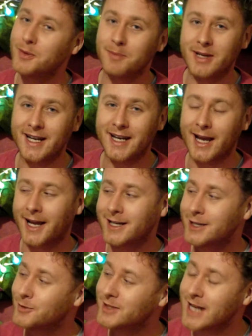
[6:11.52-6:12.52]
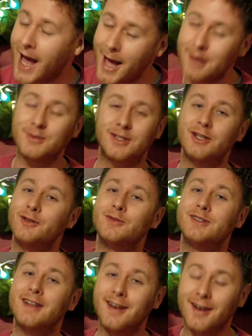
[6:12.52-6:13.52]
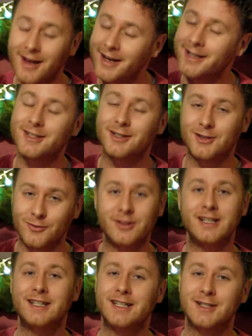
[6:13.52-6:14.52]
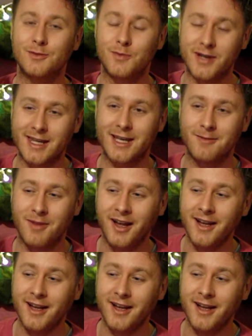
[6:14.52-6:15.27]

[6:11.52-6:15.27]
being, and it was an absolute delight to read this with him.